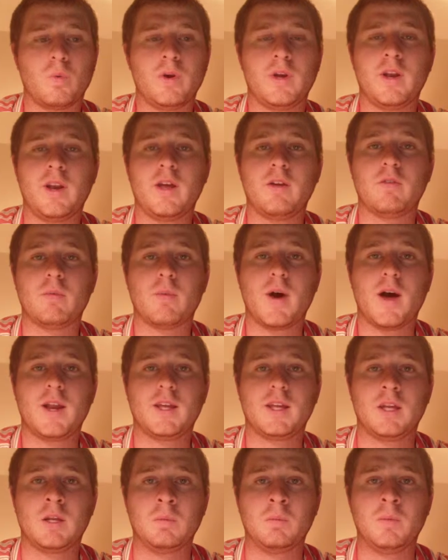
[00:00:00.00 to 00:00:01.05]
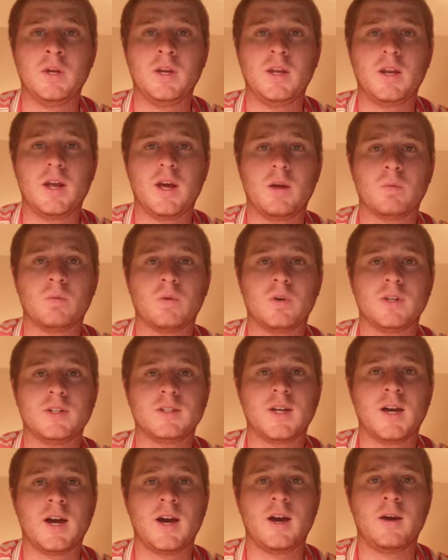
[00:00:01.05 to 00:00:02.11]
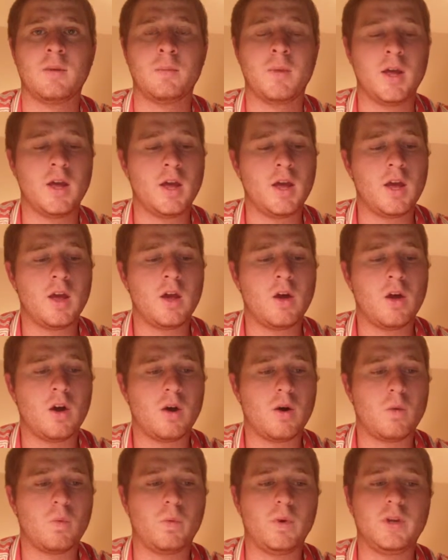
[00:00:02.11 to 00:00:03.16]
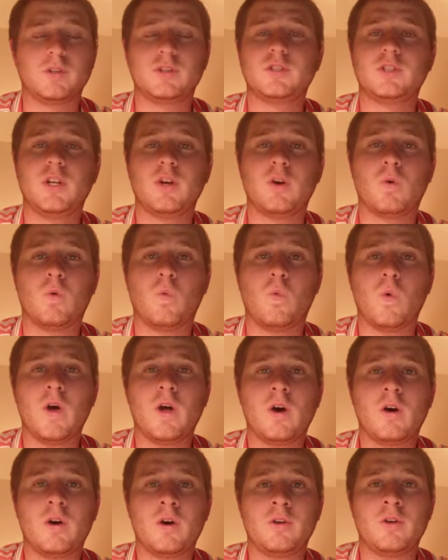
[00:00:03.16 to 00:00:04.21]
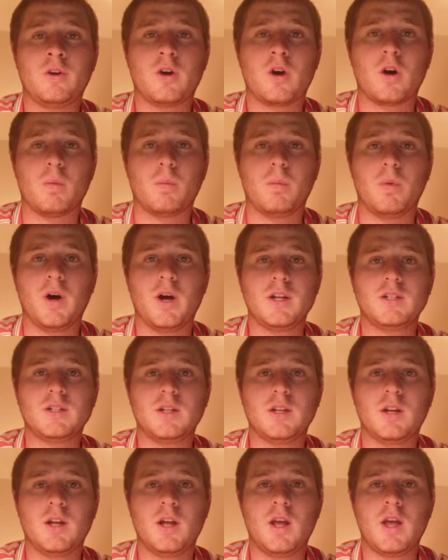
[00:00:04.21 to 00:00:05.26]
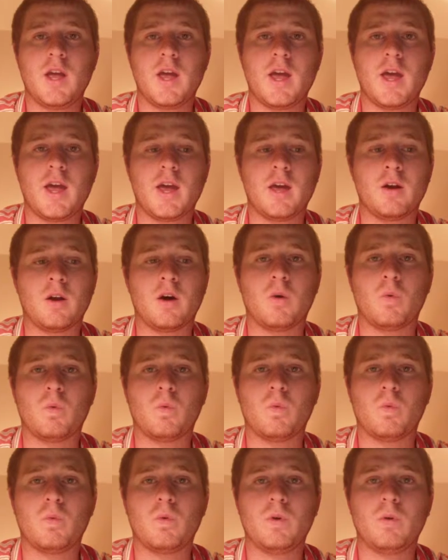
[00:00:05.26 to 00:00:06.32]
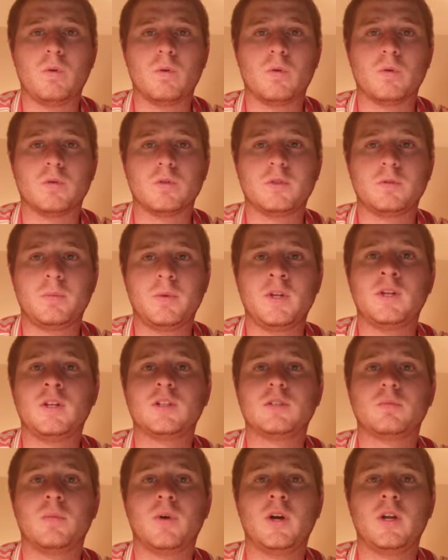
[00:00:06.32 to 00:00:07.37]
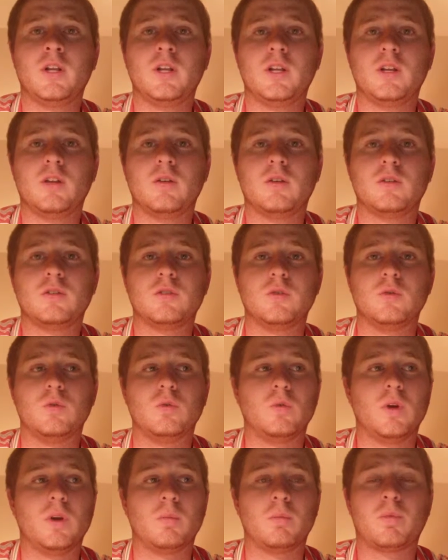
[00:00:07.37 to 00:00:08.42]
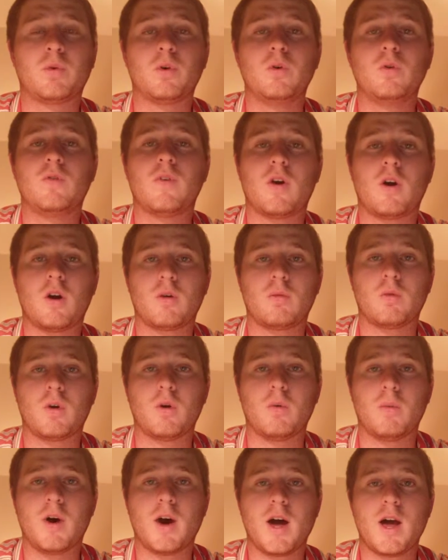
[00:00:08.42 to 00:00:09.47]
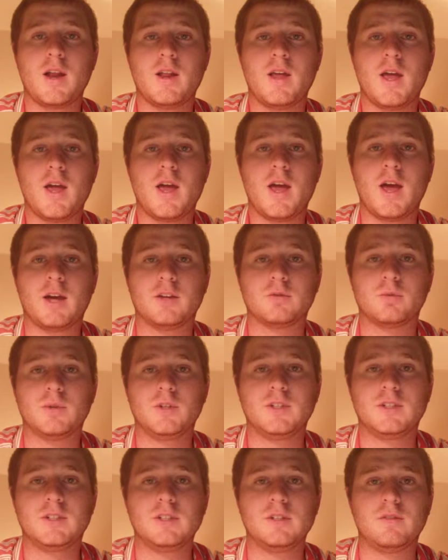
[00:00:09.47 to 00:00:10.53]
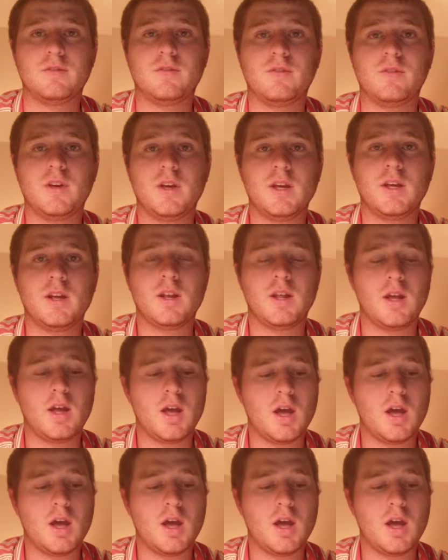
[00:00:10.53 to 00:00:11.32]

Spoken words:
when everybody can meet at one time. We are still well under our budget, and we will spend this money to improve our robot as we see fit.